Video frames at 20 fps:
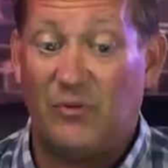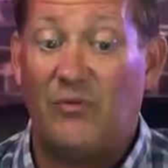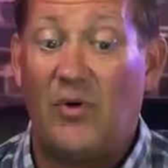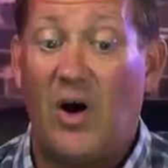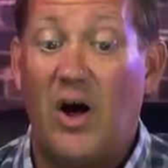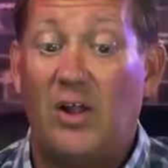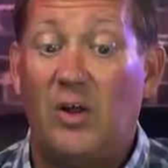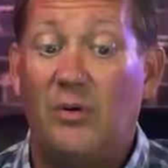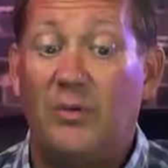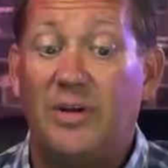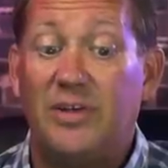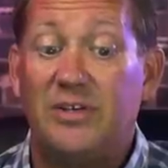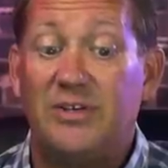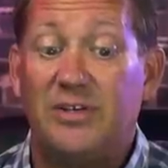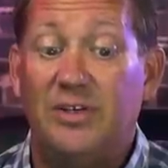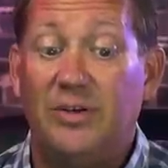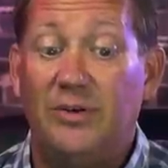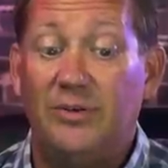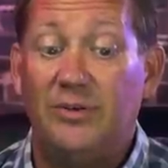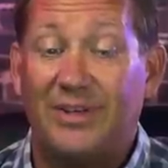They're following
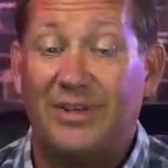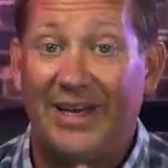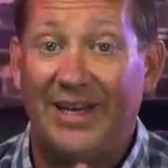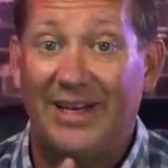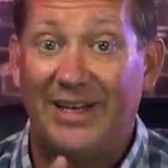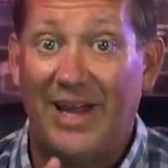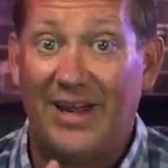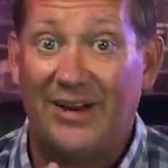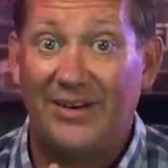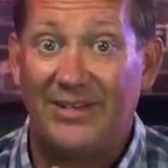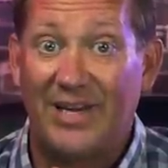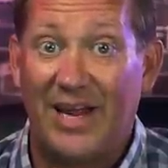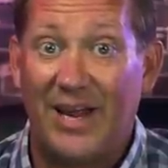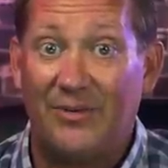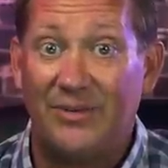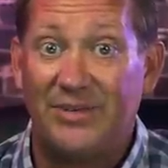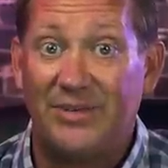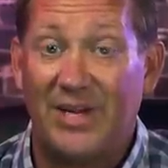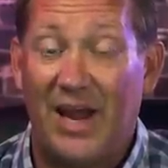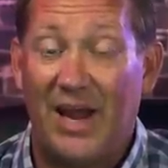suit, getting out of
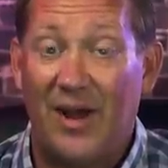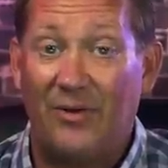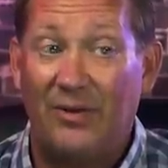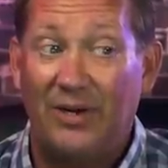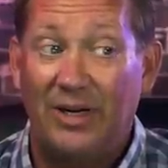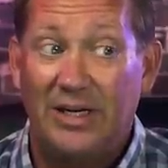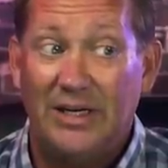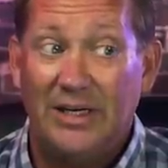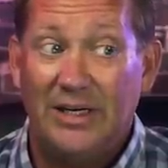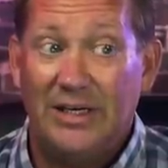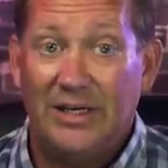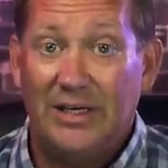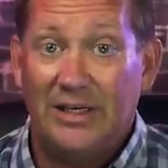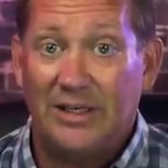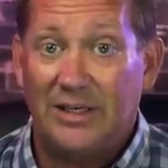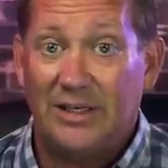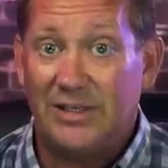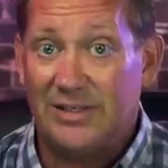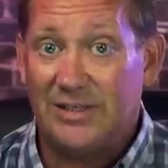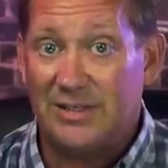downtown
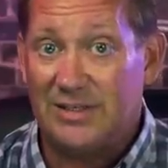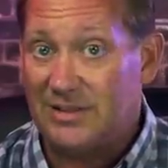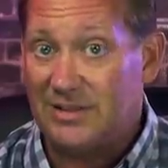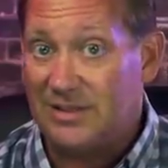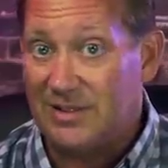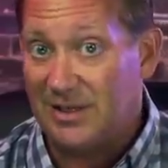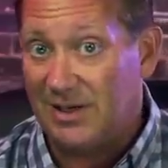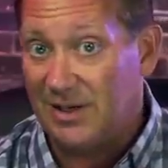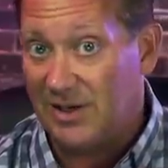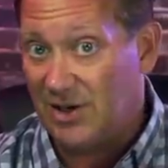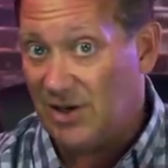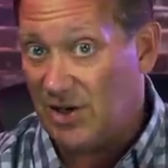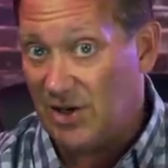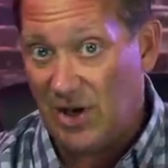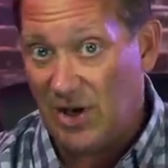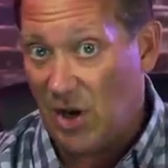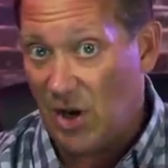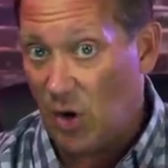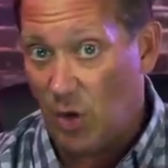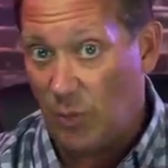because
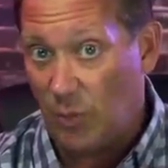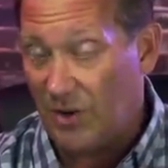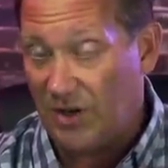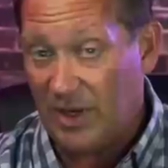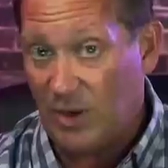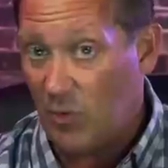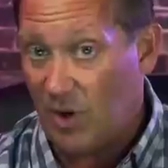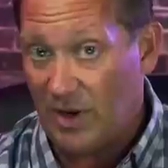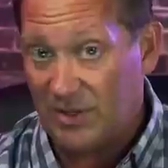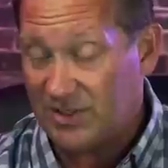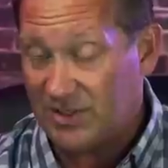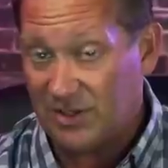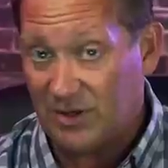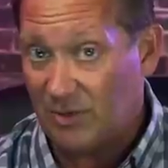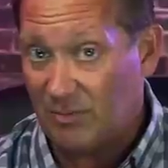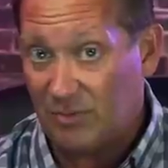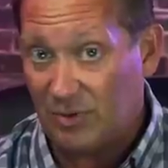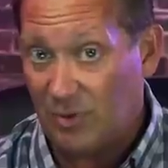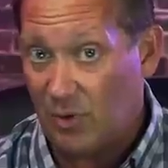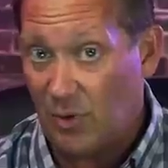nobody wants
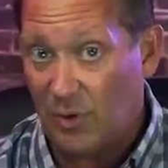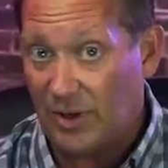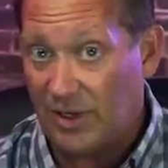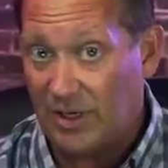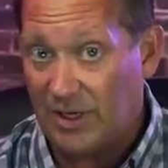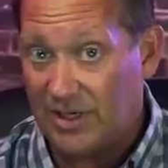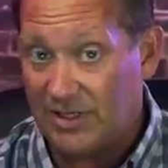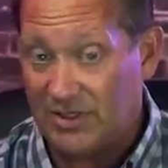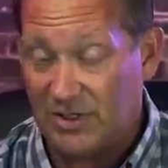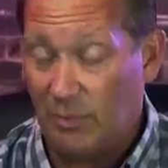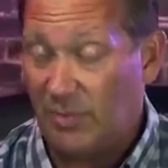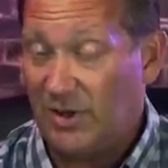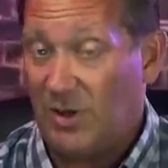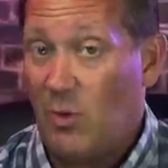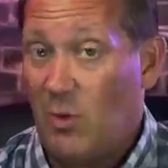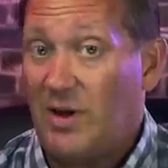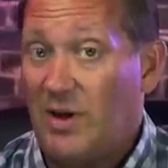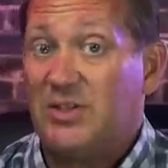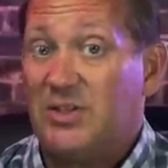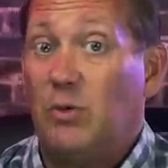their employees.
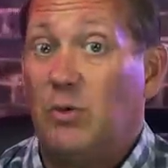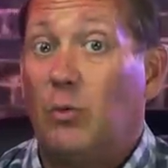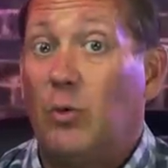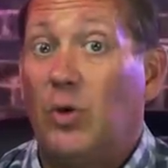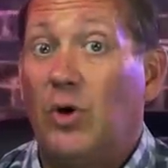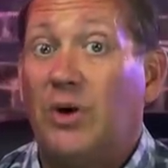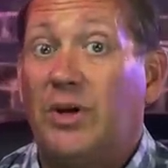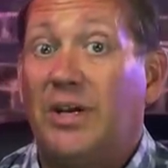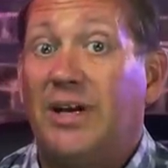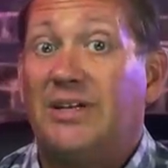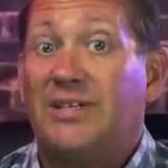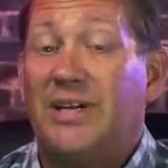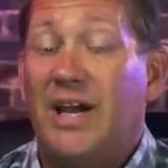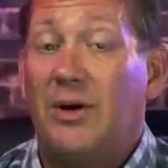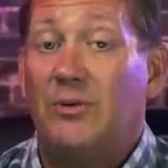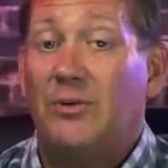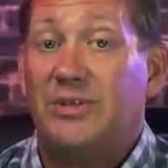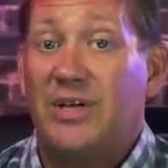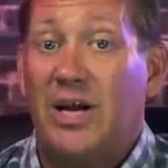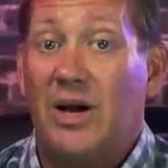Nobody wants to work in
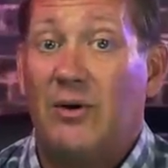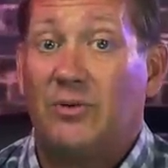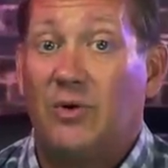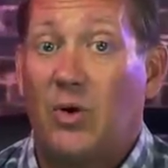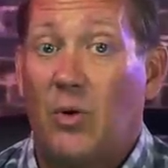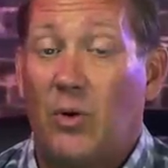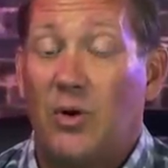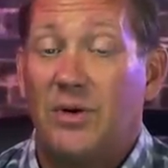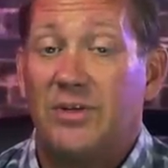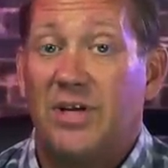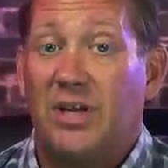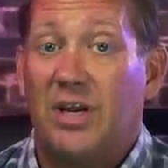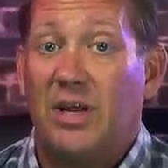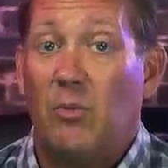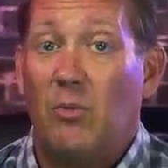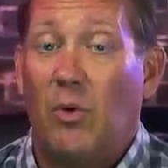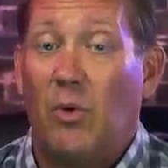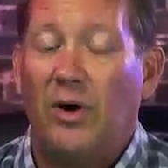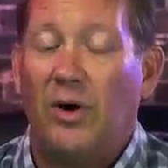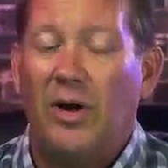downtown cores
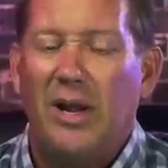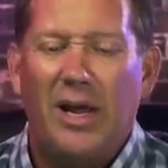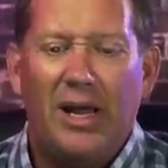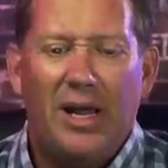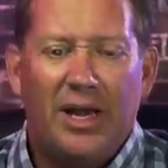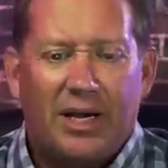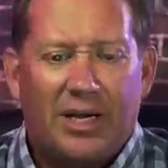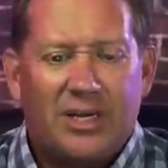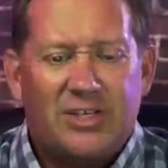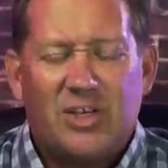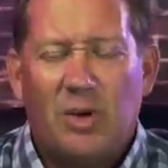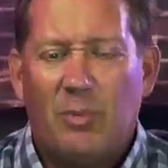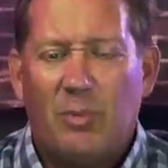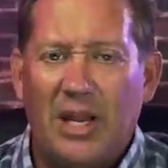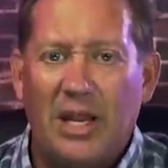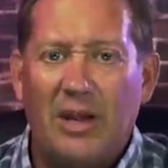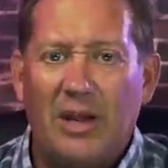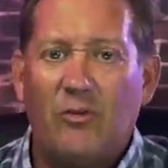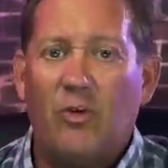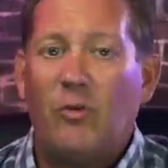anymore because so
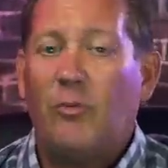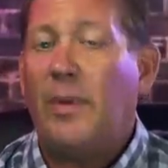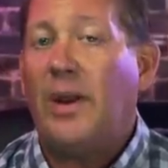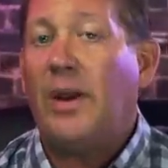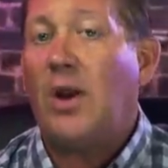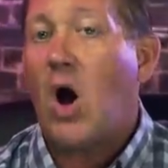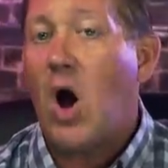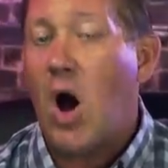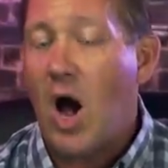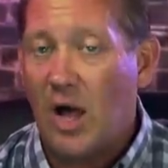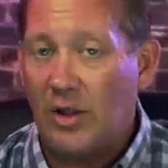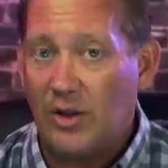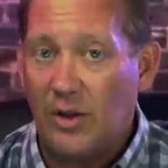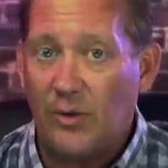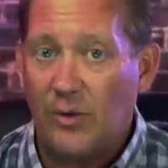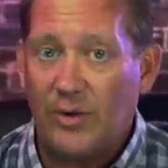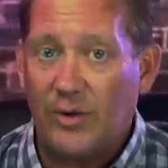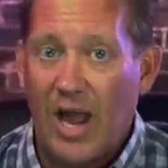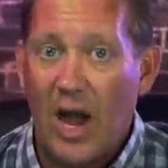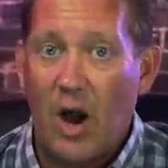many of them have been
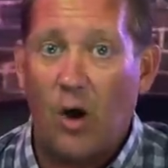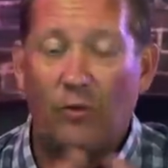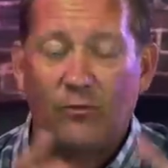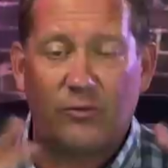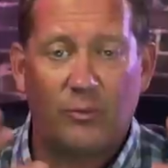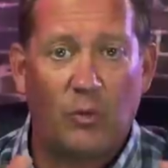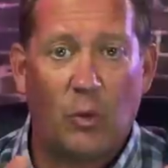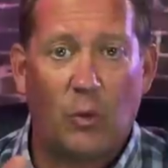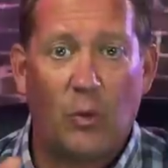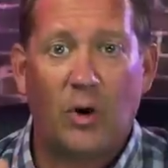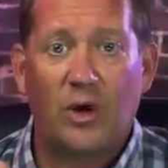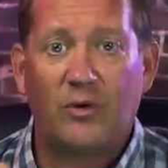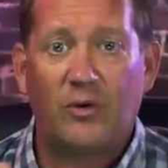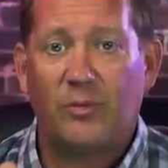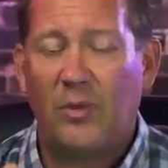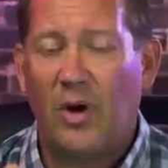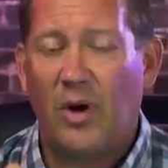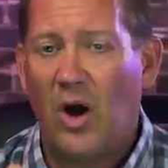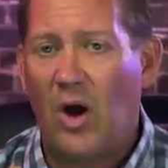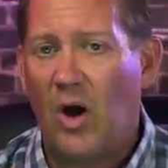hollowed out from the
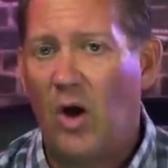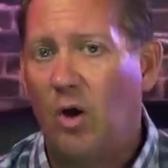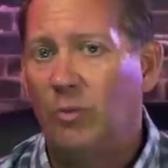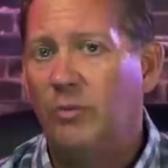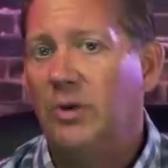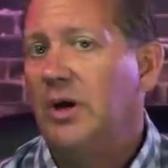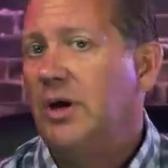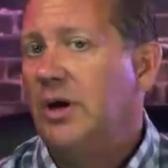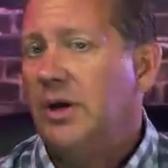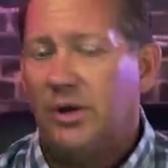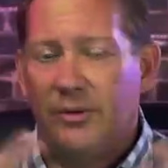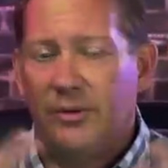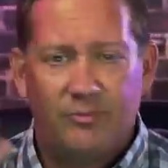work from home.